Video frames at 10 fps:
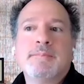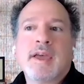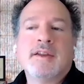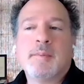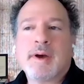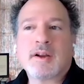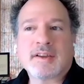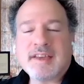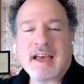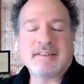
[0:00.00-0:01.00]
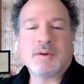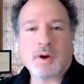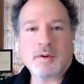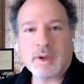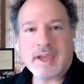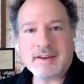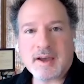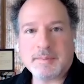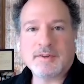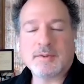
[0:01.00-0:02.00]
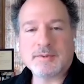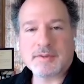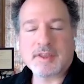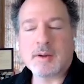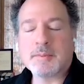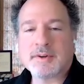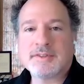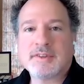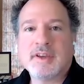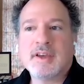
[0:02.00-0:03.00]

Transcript: And no matter exactly where we end up in terms of the numbers,